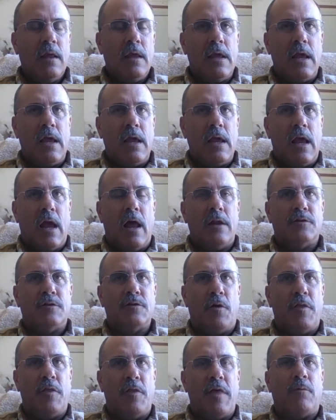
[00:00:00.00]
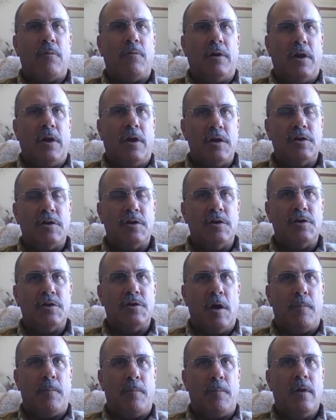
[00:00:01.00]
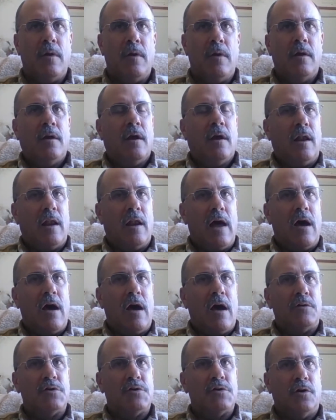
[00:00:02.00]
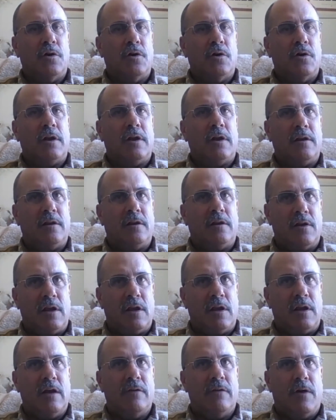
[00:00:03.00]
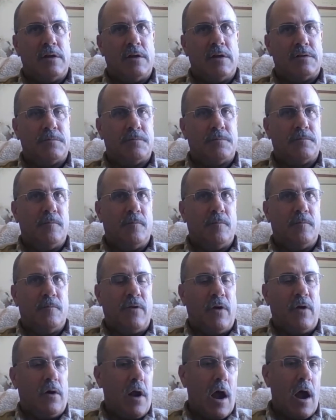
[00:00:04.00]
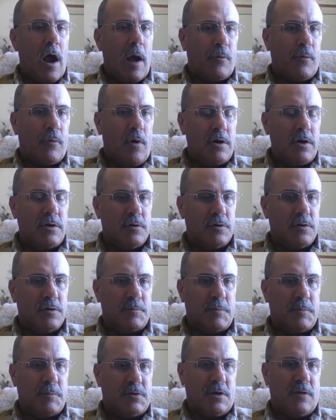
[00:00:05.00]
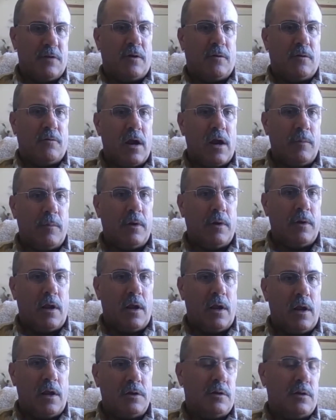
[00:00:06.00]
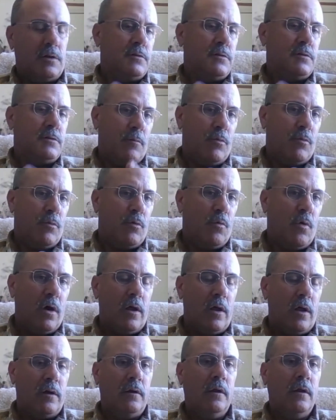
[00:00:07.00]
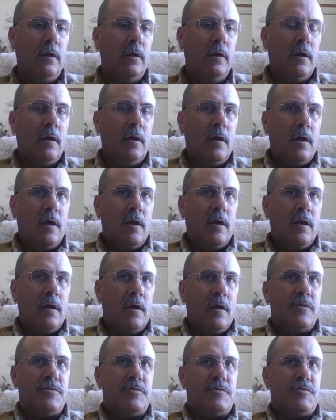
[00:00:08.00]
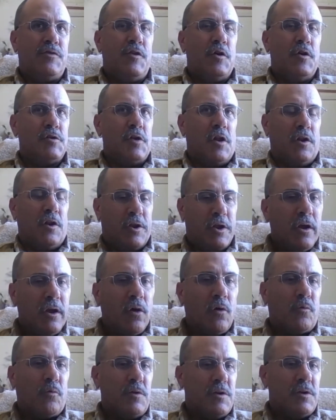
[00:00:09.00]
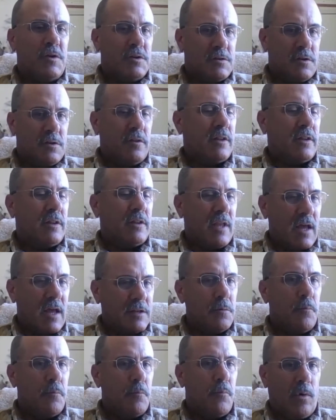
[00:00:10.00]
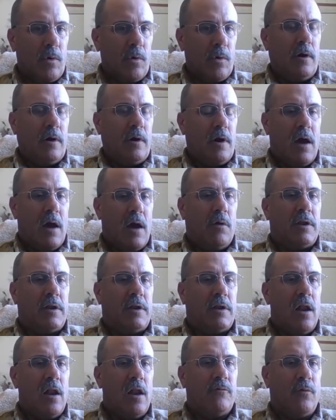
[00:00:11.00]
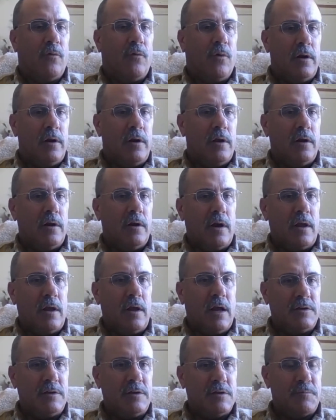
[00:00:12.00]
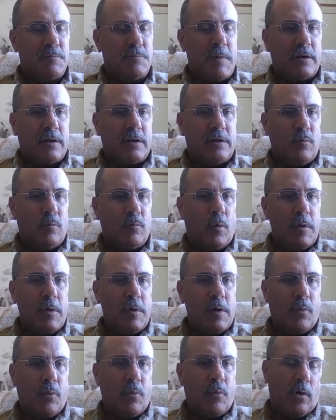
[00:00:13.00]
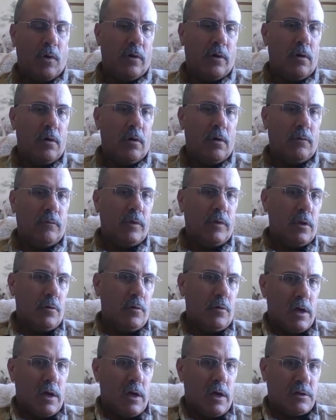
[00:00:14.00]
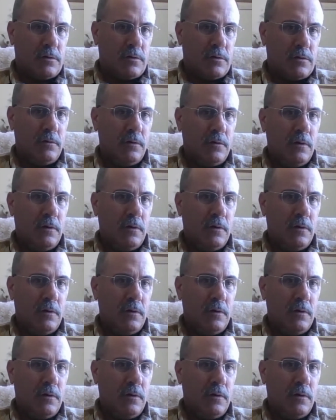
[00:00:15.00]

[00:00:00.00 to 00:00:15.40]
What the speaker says: And so that relationship allows her to give us very operational specific recommendations, number one. There's a legal reason that that's important now in California, and I suspect it will be important all over the US